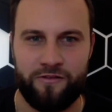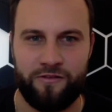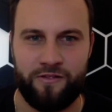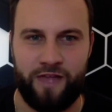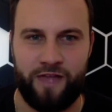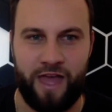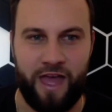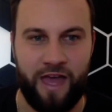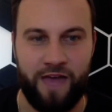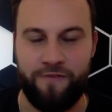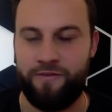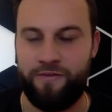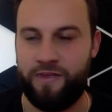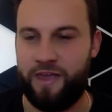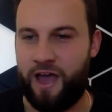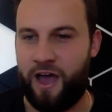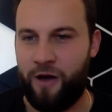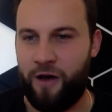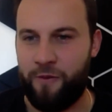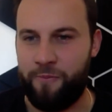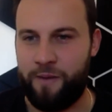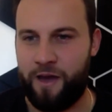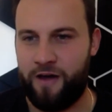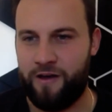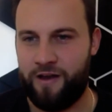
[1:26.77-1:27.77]
heavy
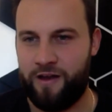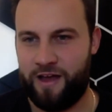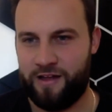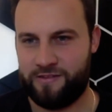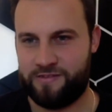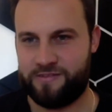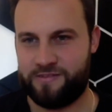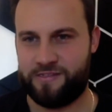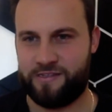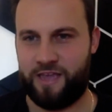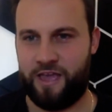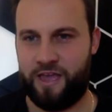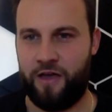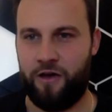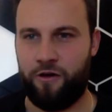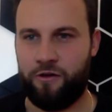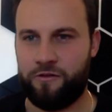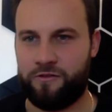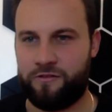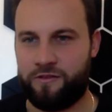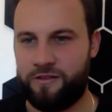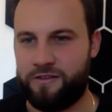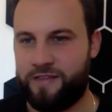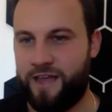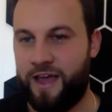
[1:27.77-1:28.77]
outbound at scale
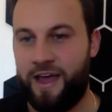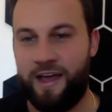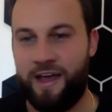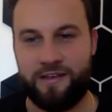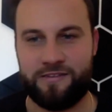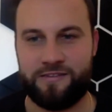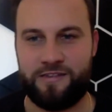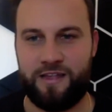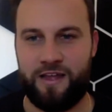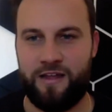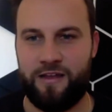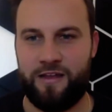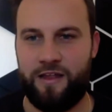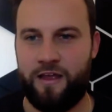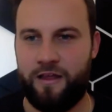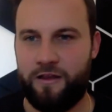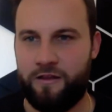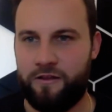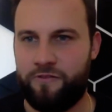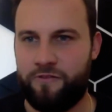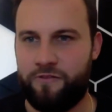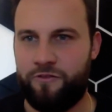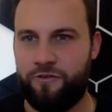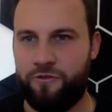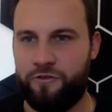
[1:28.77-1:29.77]
to test that data
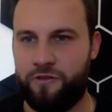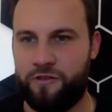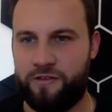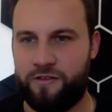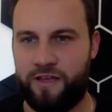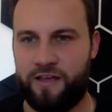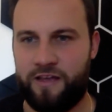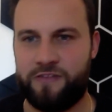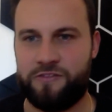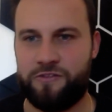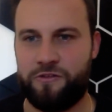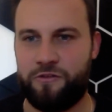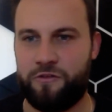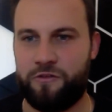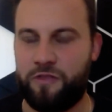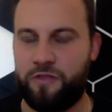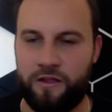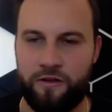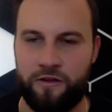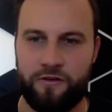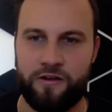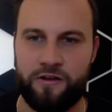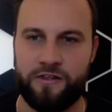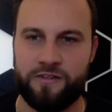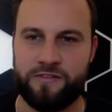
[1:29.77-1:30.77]
too, to test your
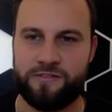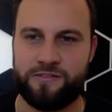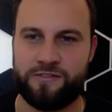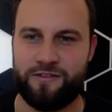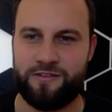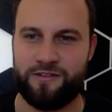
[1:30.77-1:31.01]
theories,